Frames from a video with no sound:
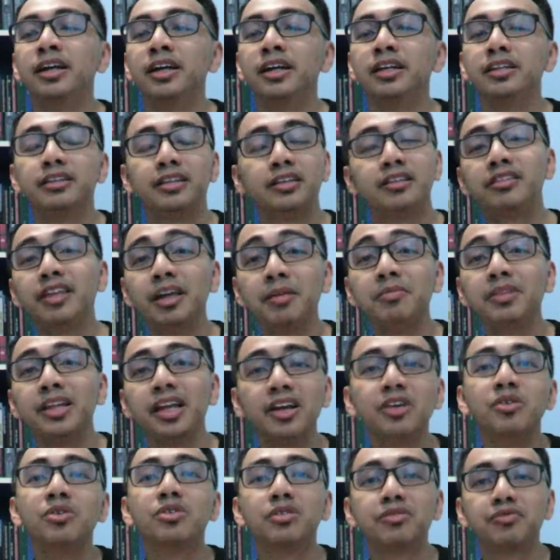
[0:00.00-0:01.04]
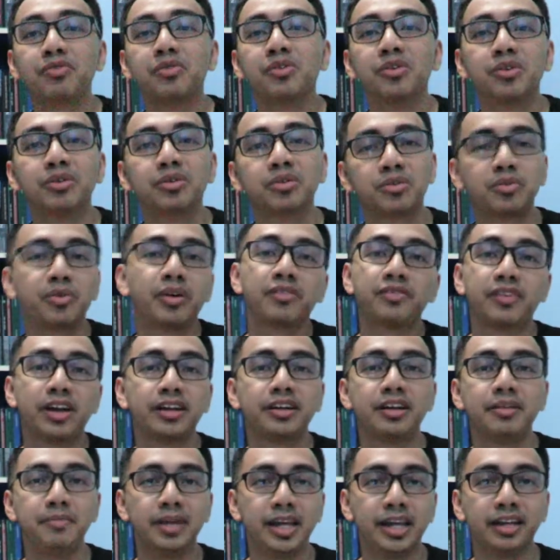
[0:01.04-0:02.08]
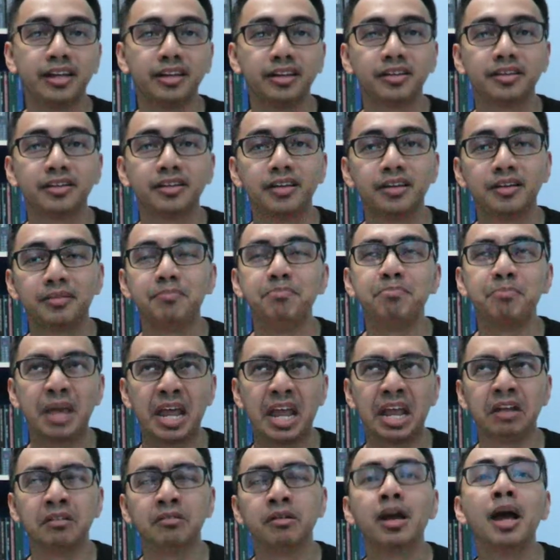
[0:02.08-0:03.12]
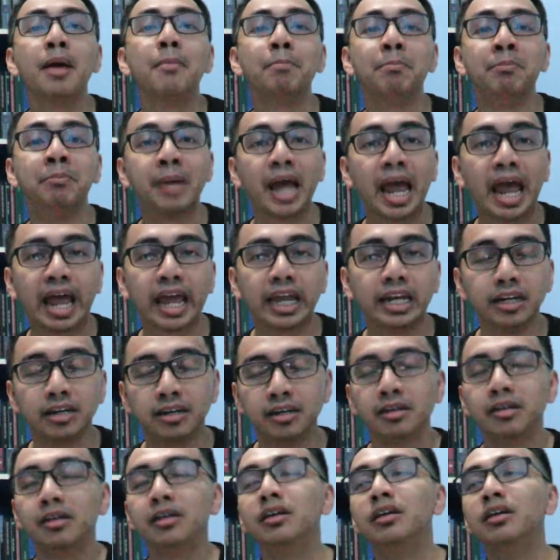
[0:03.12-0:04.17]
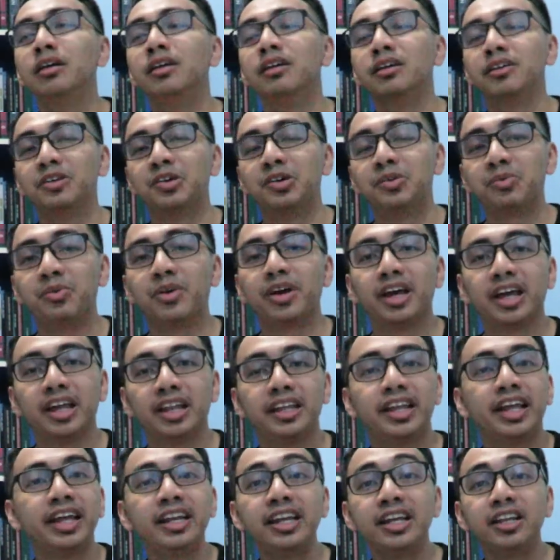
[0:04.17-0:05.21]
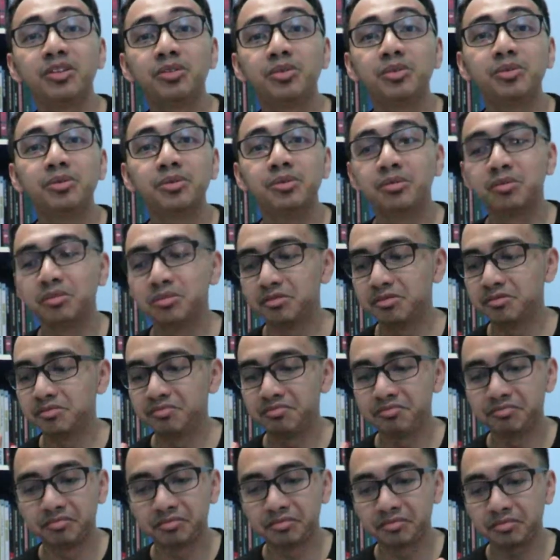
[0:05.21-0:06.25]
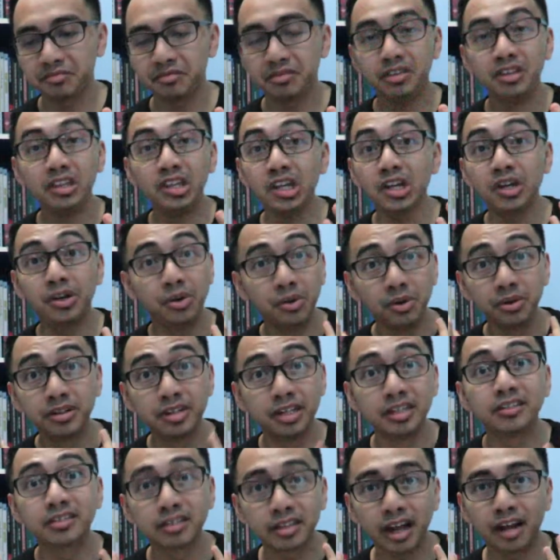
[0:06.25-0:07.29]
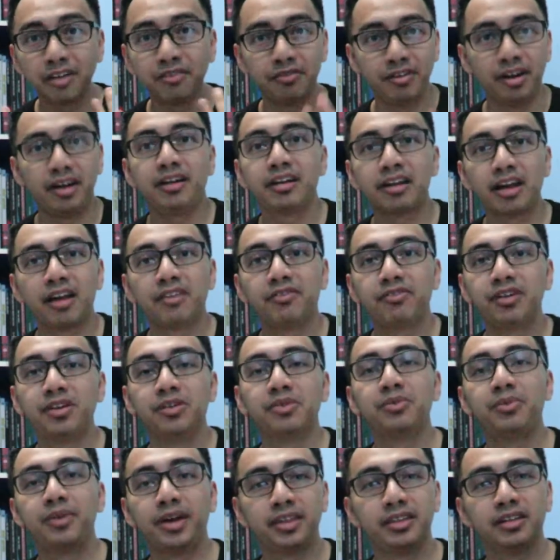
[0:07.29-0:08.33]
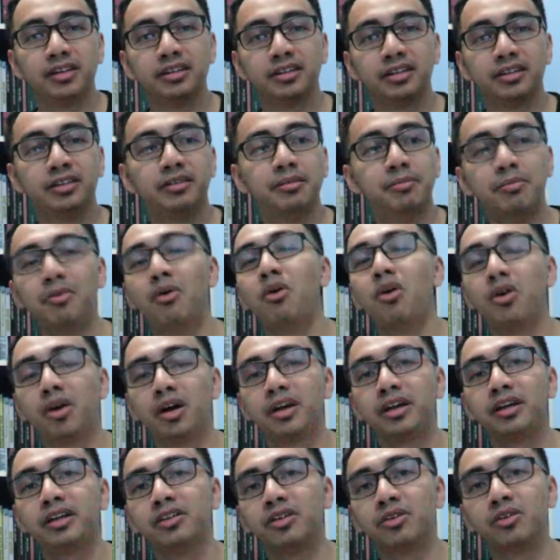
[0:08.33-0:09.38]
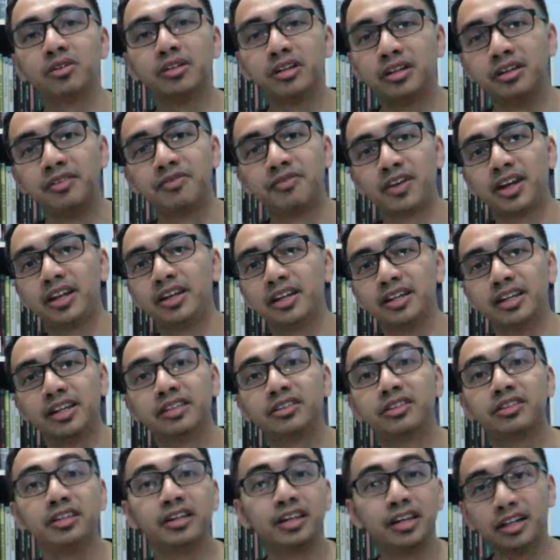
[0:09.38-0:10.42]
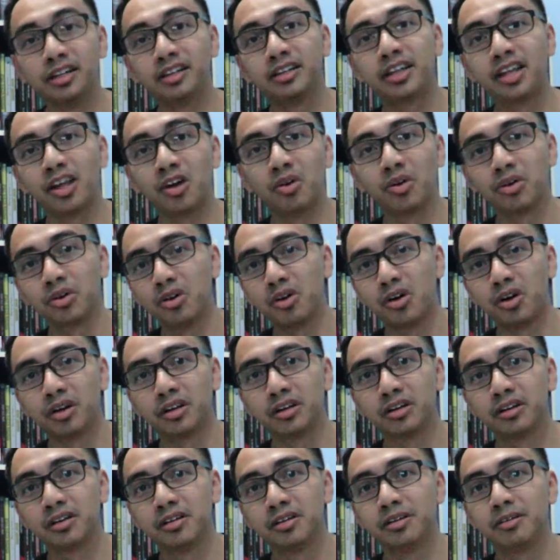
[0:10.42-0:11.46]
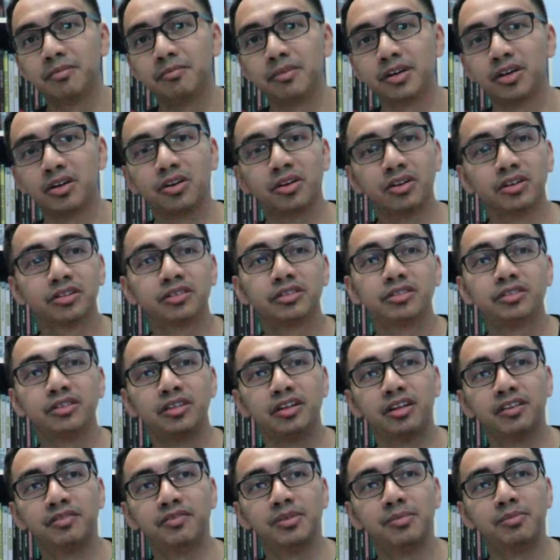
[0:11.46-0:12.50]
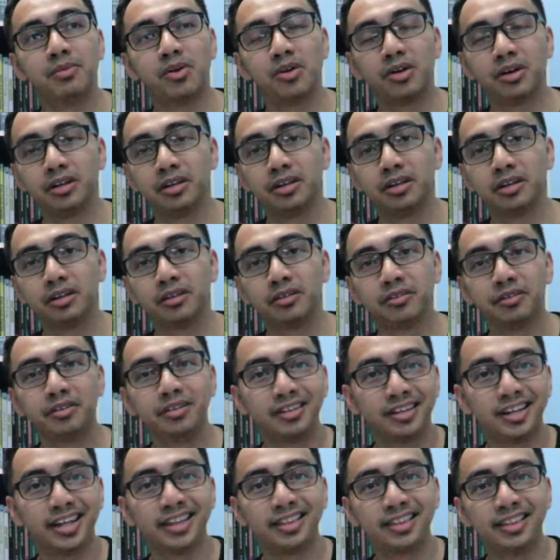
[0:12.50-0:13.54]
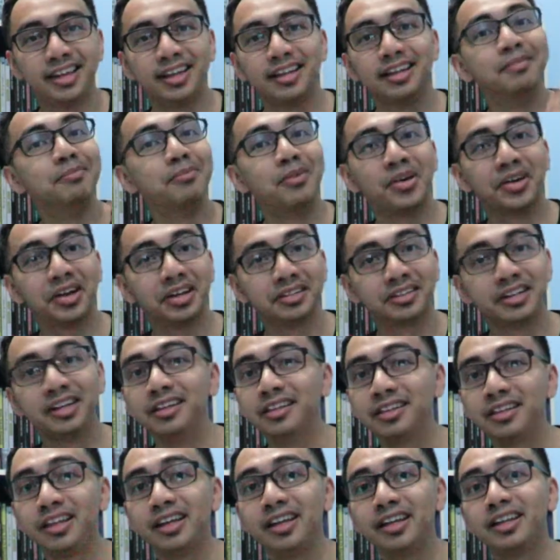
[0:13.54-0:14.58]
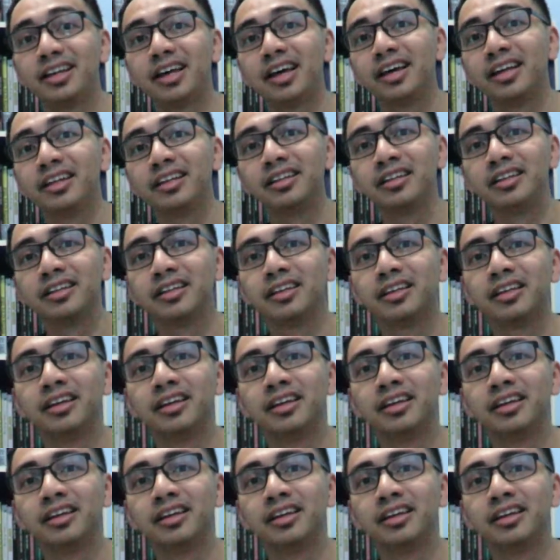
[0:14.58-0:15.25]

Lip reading: The same thing goes for 12 Angry Men, where they need to decide very carefully whether the boy or the defendant is guilty or not. Because if they think the boy is guilty, then